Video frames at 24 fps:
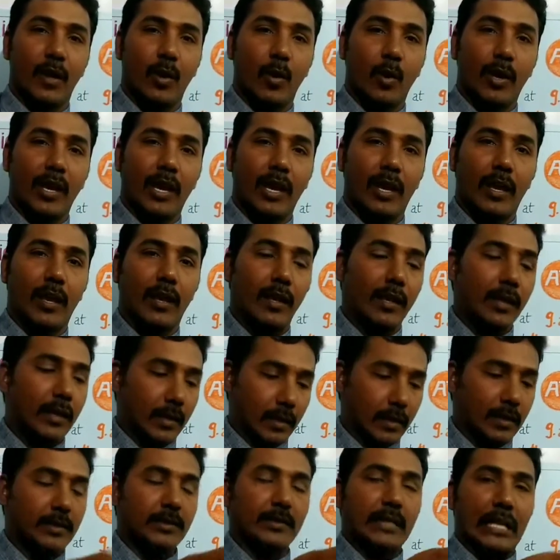Okay.
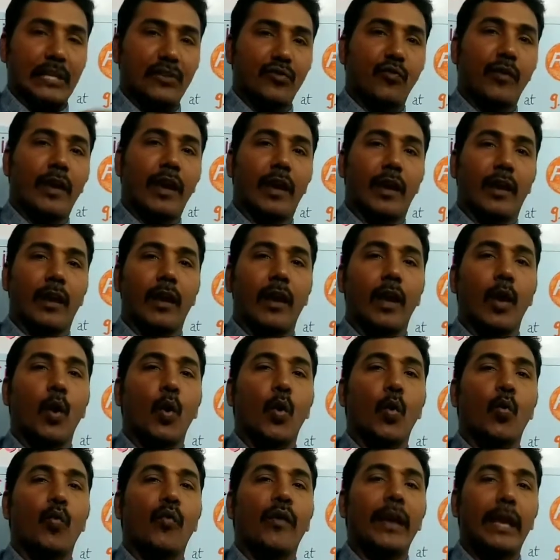In such way,
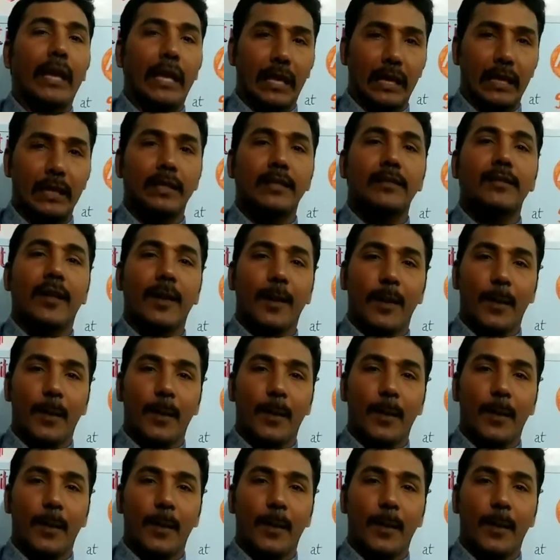we can